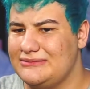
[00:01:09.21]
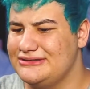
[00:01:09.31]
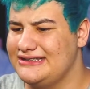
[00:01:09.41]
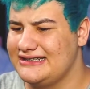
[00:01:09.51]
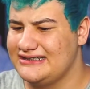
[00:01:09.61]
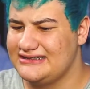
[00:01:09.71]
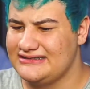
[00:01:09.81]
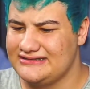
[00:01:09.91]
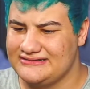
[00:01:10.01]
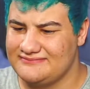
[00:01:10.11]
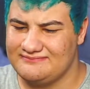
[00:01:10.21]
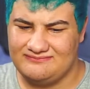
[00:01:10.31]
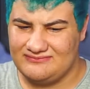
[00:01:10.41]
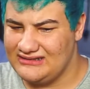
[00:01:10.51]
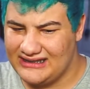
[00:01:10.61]
It's like a
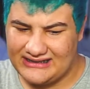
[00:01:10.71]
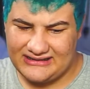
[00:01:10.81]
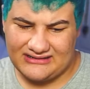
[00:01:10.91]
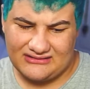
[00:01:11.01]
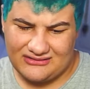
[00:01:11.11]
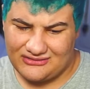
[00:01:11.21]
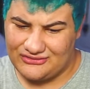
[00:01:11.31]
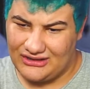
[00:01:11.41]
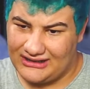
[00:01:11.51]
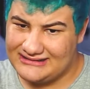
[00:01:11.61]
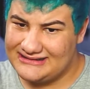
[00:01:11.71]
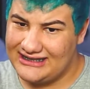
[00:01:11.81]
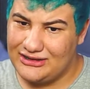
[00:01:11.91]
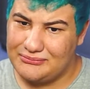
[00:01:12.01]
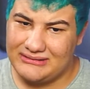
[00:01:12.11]
kind of like a garage
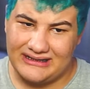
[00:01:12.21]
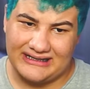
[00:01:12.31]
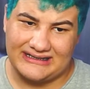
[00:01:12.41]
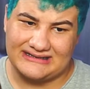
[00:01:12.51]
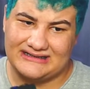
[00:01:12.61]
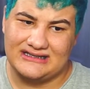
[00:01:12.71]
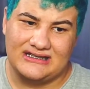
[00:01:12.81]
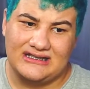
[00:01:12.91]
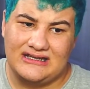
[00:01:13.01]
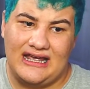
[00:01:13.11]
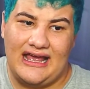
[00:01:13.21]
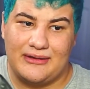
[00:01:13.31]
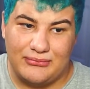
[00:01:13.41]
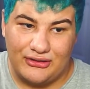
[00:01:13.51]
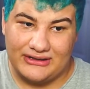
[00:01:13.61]
sale, but like it's at a
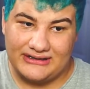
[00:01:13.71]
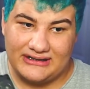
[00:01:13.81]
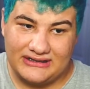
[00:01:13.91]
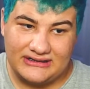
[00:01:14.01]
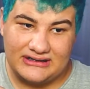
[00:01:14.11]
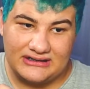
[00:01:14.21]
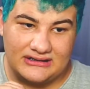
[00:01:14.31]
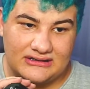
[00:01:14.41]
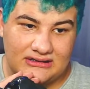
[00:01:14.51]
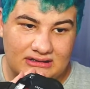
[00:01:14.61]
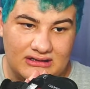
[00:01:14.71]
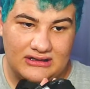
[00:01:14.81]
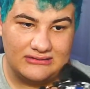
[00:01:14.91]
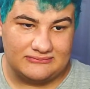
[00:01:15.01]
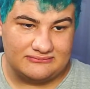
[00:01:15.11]
parking lot.
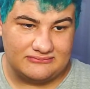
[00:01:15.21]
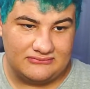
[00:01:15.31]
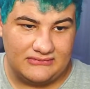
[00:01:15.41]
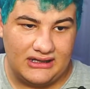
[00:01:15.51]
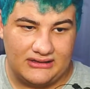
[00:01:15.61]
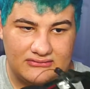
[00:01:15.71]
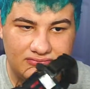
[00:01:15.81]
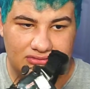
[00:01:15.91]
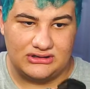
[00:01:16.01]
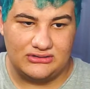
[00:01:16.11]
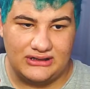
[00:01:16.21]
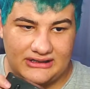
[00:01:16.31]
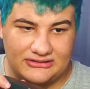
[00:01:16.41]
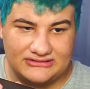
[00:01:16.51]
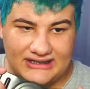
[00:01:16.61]
Yeah. So yeah,
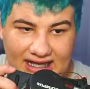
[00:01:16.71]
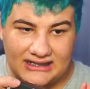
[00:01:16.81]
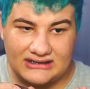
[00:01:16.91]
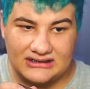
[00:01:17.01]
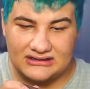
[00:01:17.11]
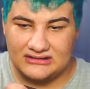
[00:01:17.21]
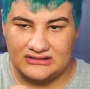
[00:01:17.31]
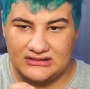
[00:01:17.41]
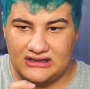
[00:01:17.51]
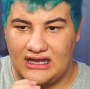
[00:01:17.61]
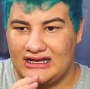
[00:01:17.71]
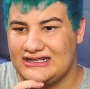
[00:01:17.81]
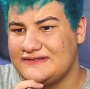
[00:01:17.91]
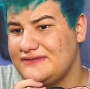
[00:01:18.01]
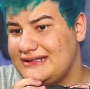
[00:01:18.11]
there's that. I got
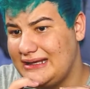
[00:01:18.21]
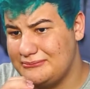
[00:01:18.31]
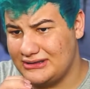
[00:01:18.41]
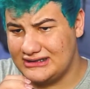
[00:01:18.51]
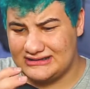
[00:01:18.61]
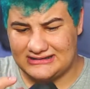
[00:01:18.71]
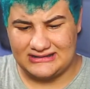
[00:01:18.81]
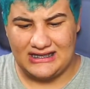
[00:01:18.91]
this for $10.